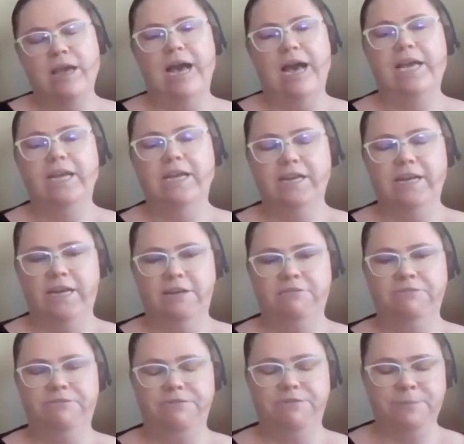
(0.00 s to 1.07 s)
I can kind
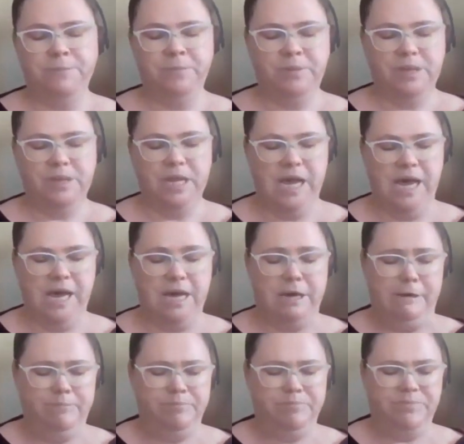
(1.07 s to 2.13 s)
of
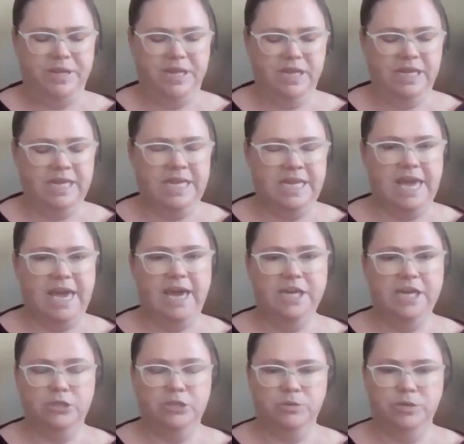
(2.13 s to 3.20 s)
engage